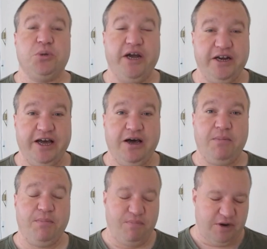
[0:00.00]
right
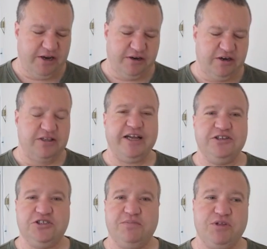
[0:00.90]
now, and that
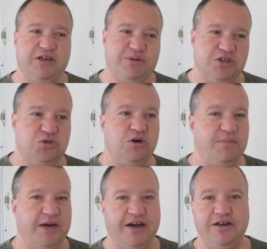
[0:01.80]
is something I'm going to talk
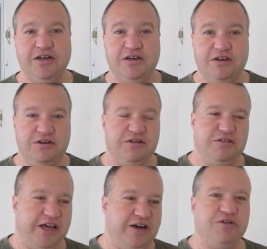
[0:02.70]
about
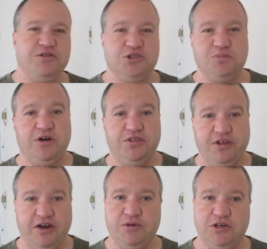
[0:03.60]
later this month.
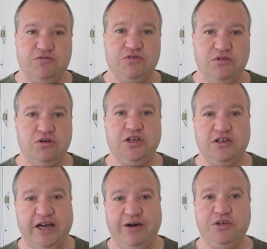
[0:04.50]
I'm going to look
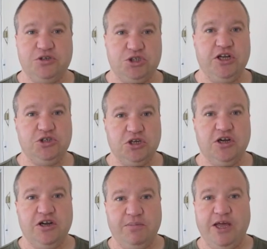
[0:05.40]
at how we can
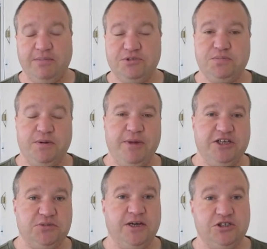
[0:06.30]

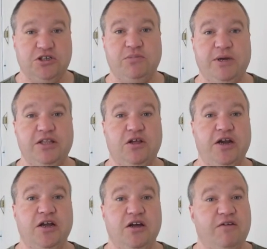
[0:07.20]
make space on the main
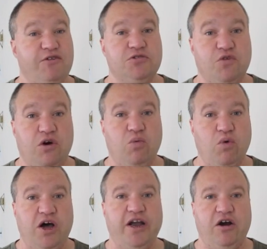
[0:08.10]
line. First of all,
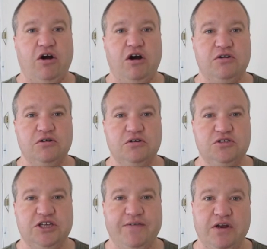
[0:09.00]
why are
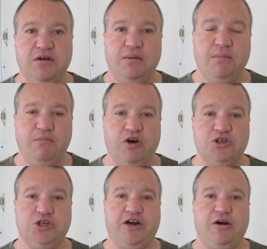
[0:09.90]
7
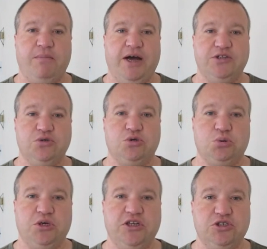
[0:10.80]
rush hour
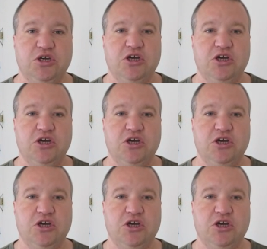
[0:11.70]
Montauk trains